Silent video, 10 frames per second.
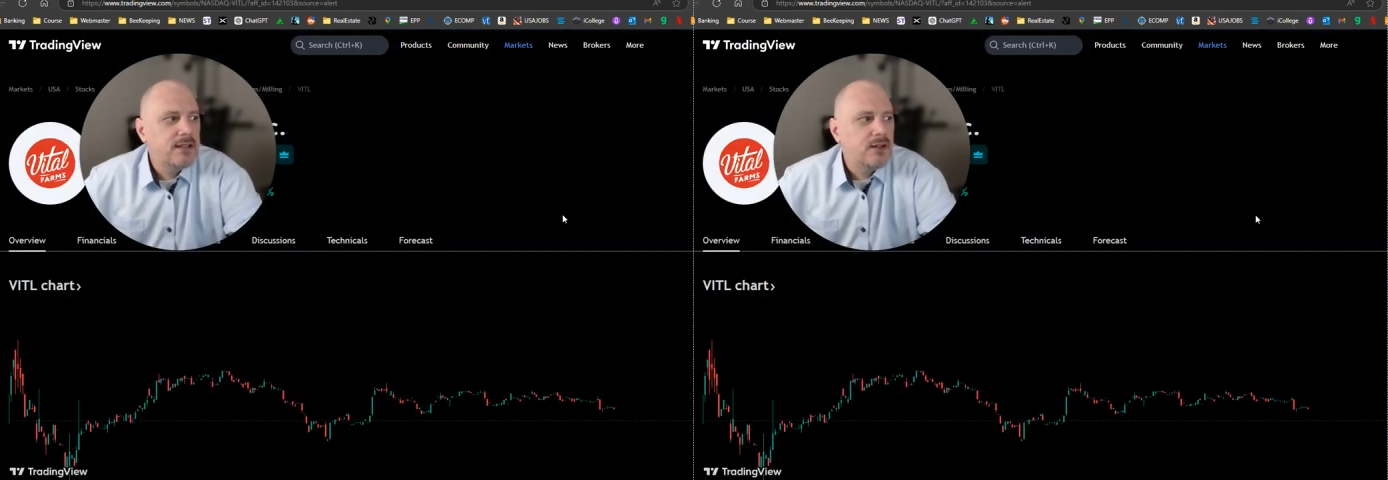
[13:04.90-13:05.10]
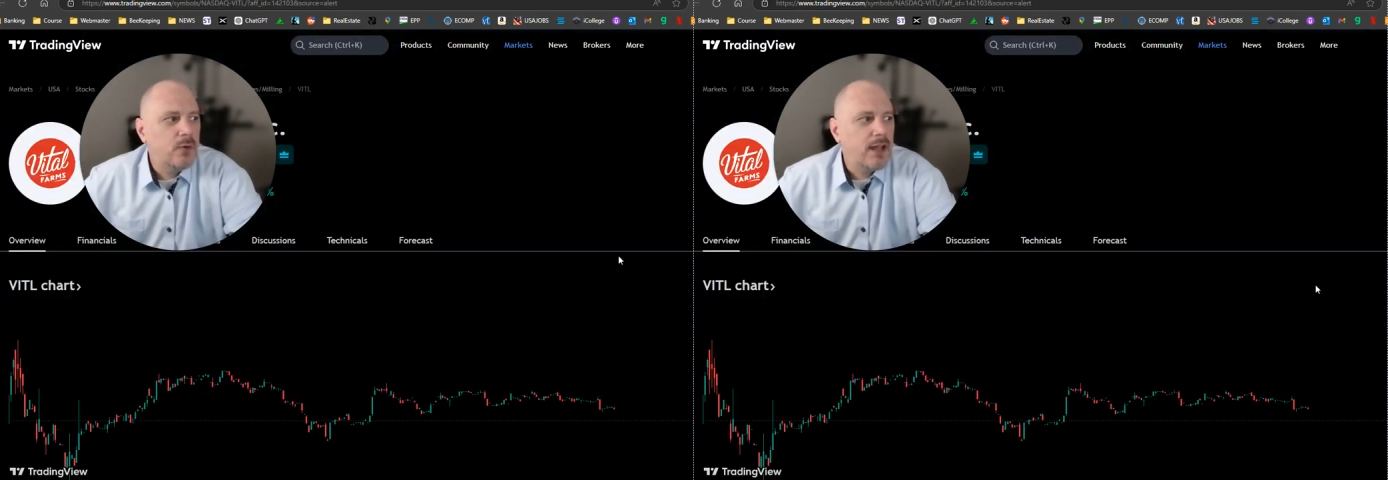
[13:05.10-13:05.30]

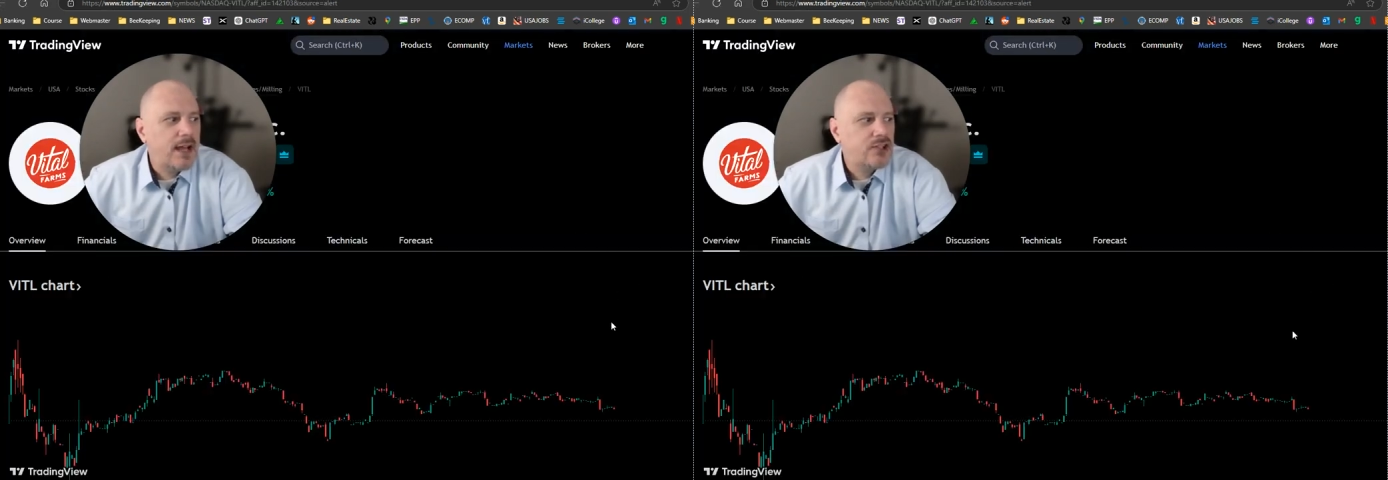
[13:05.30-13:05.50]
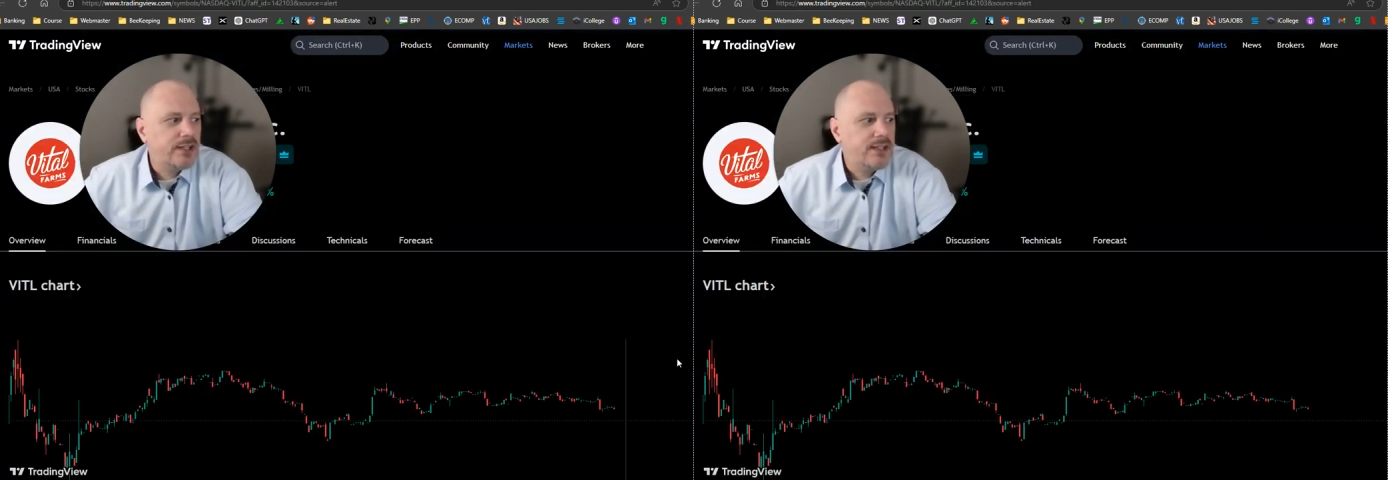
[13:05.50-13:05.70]
will
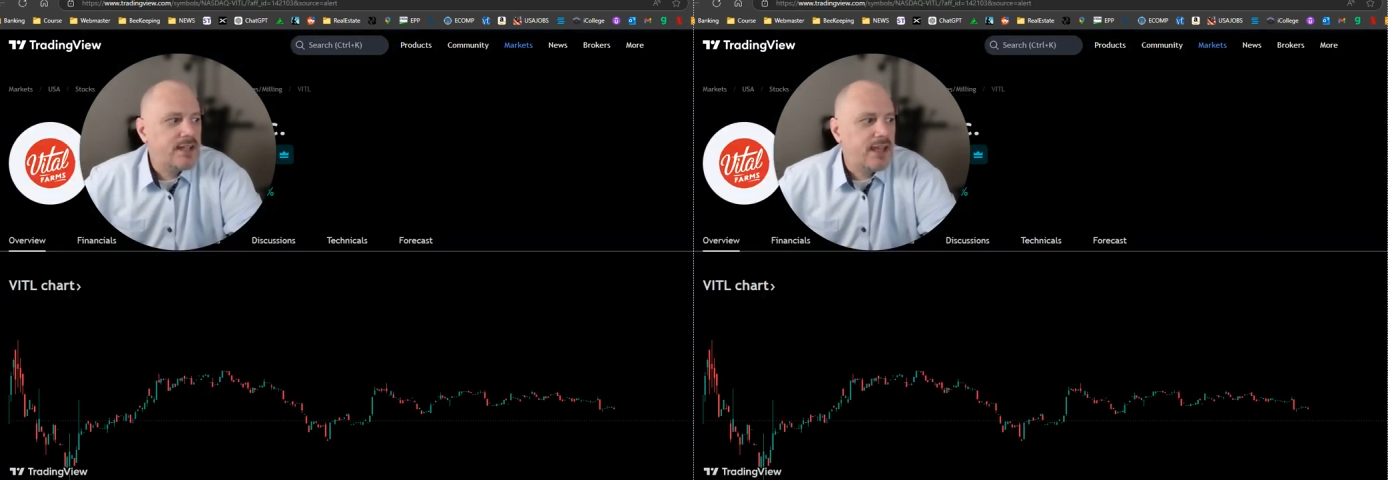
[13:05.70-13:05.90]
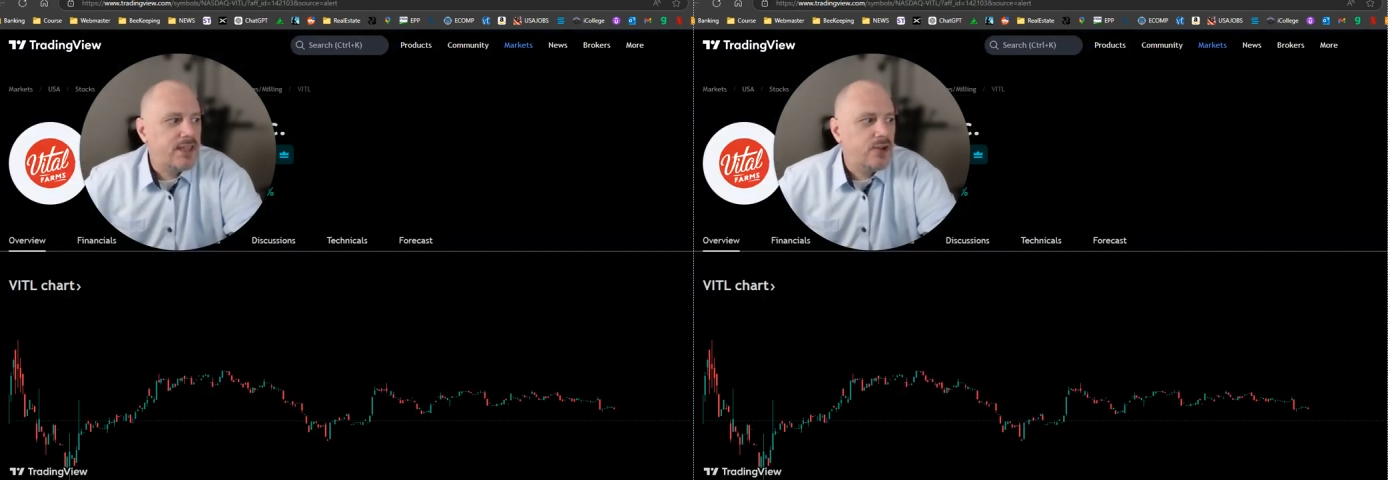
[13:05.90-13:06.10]
actually
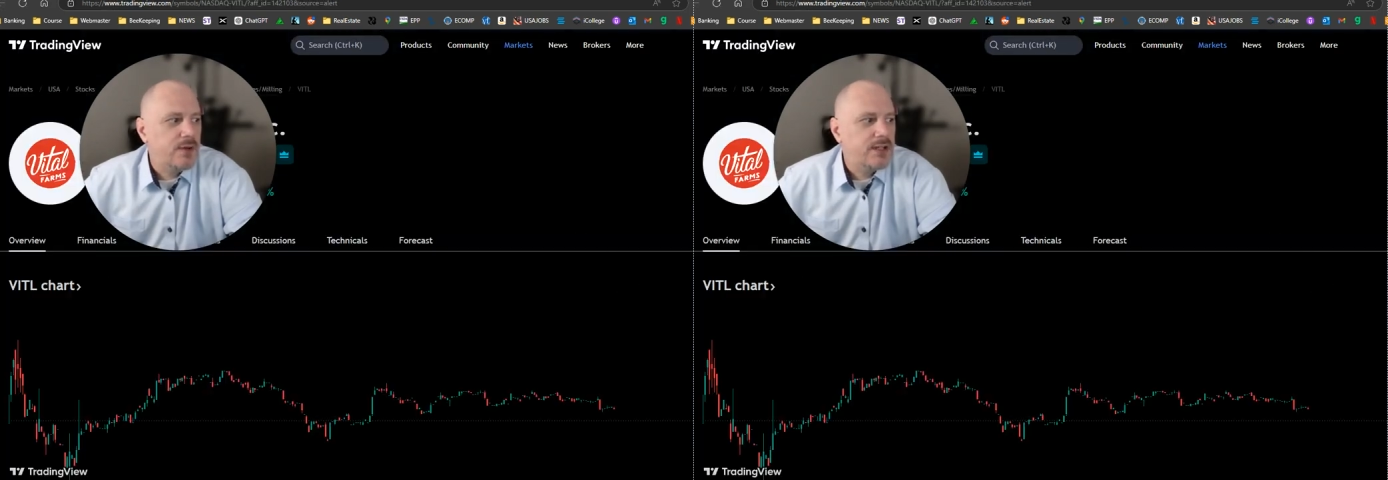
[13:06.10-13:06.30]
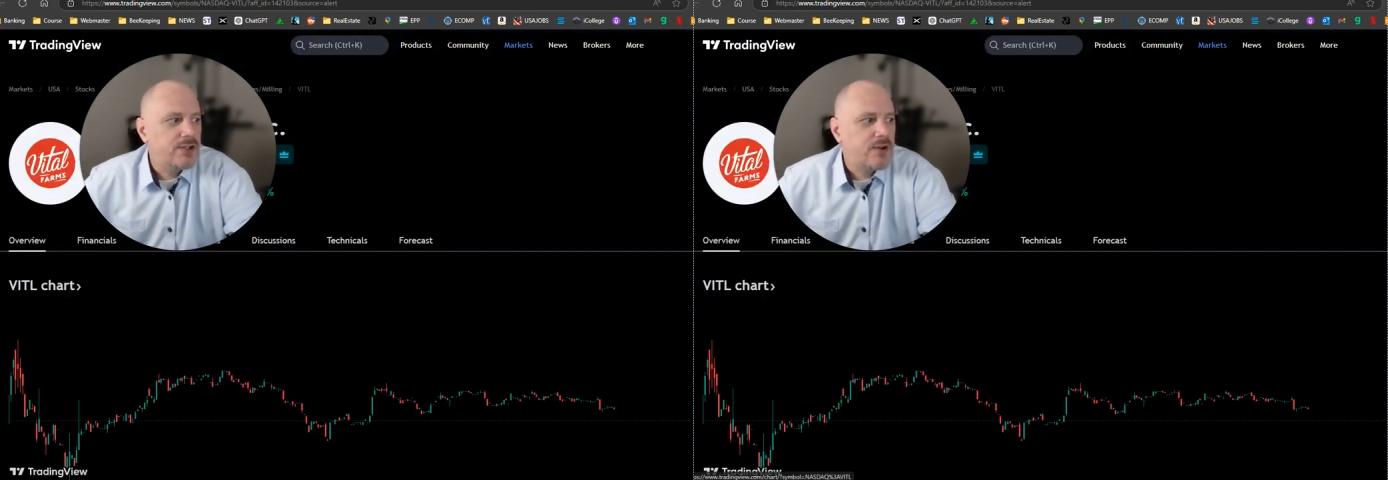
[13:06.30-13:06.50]
take you
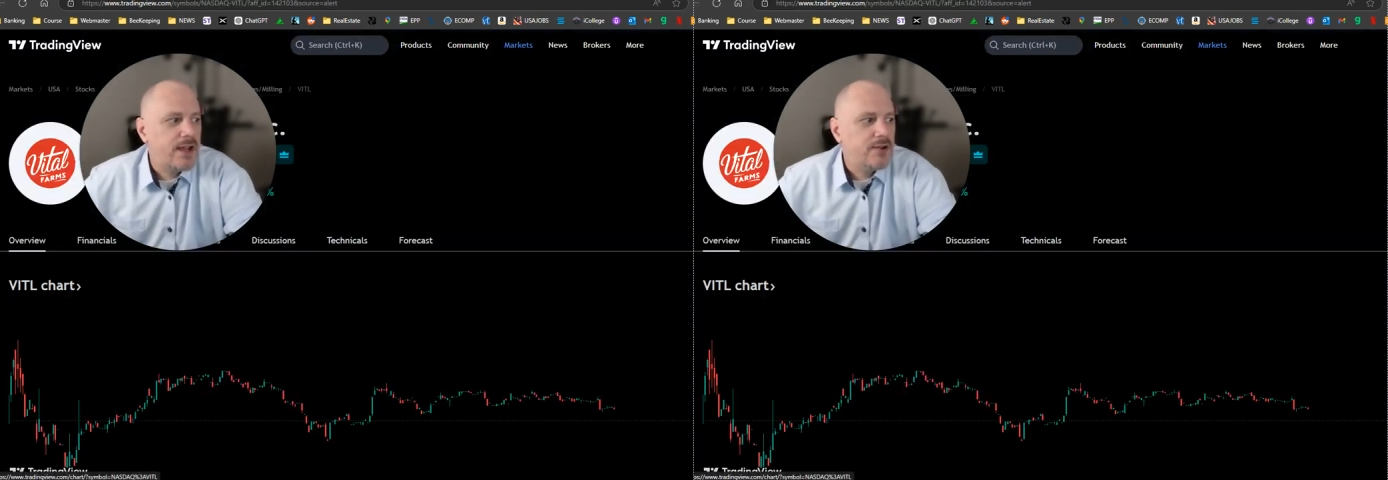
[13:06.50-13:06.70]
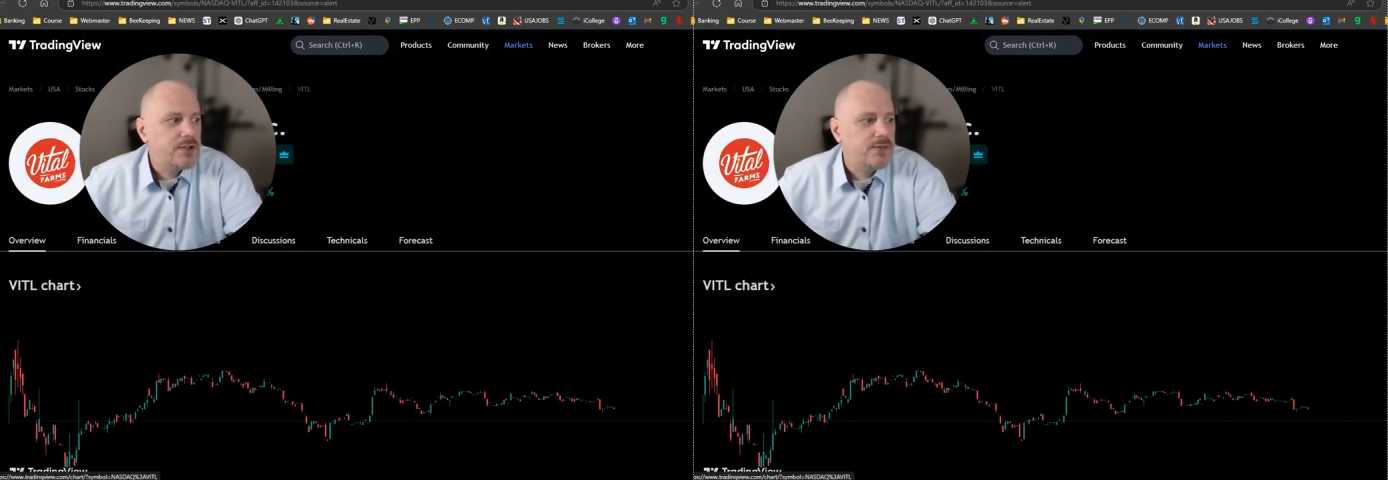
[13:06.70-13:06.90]
into
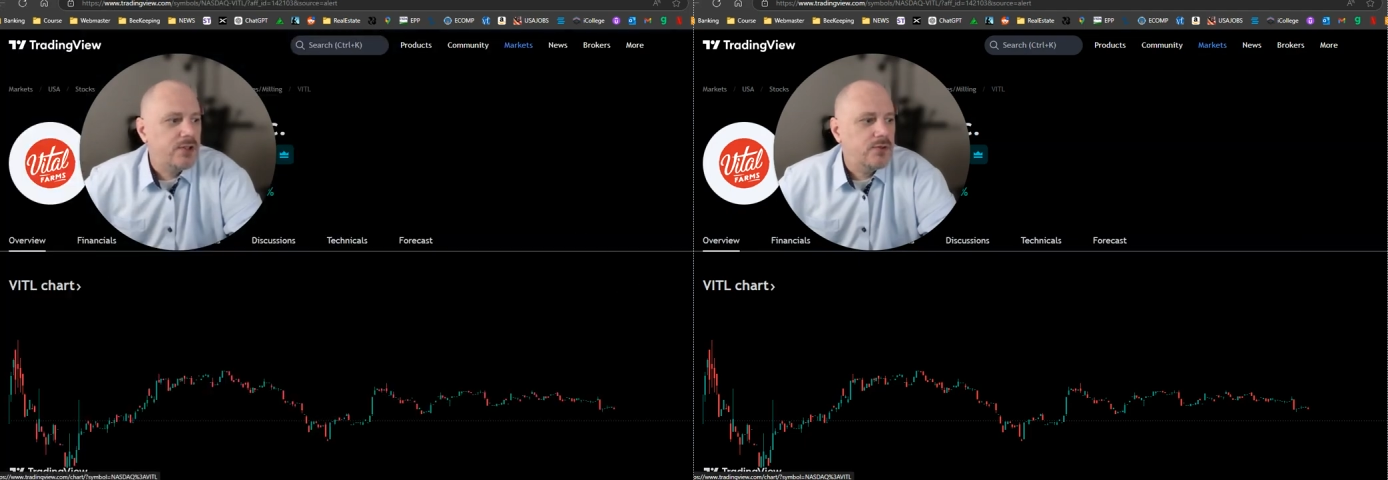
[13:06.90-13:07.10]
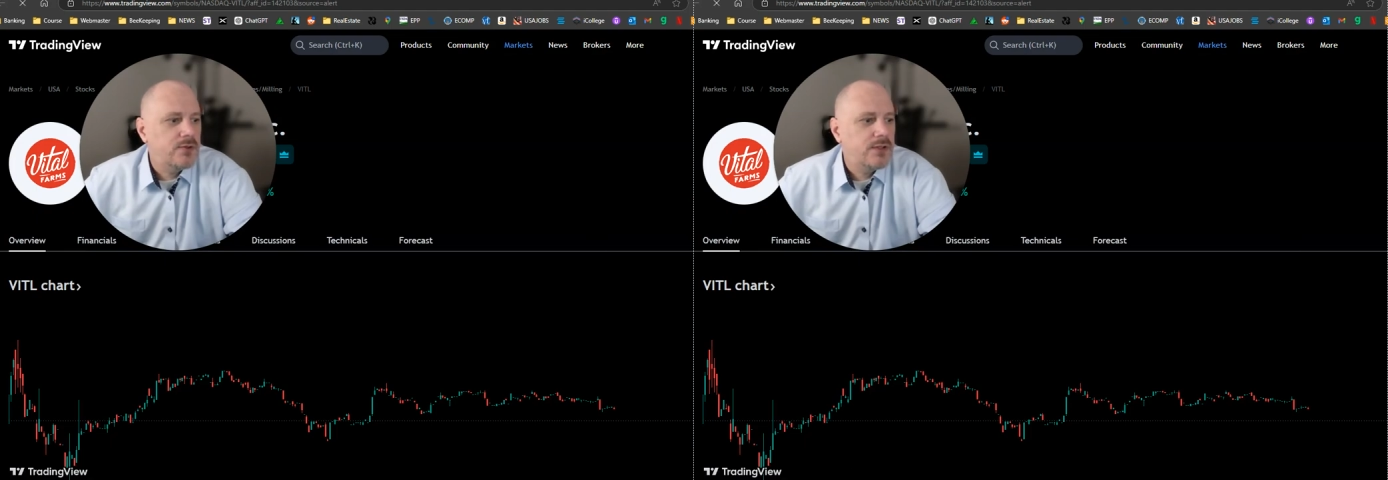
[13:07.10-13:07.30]
Trader's
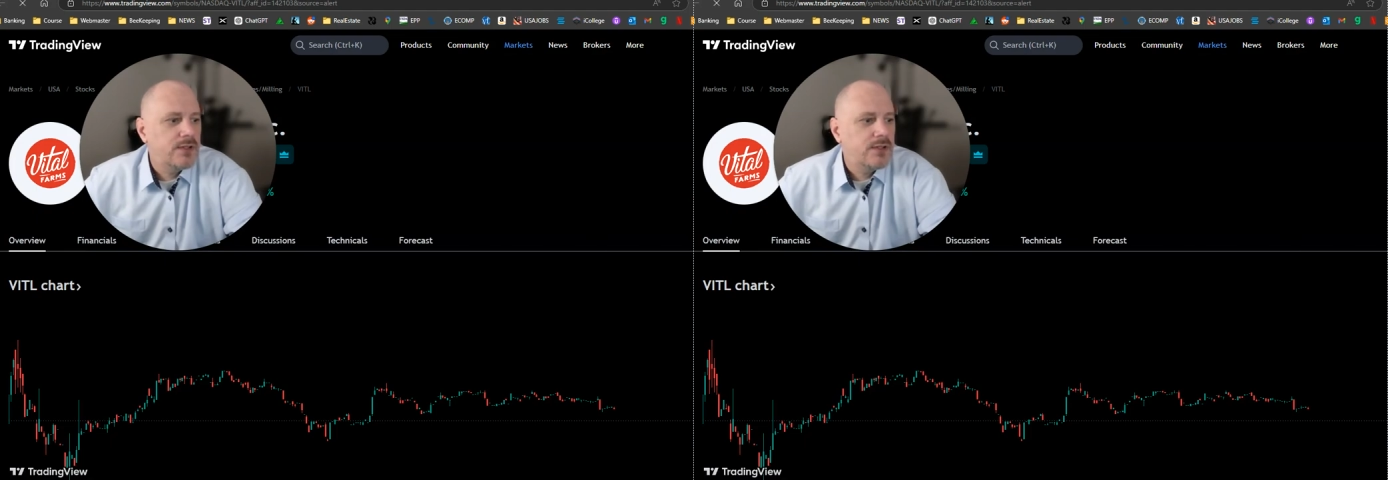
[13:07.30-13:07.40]
View,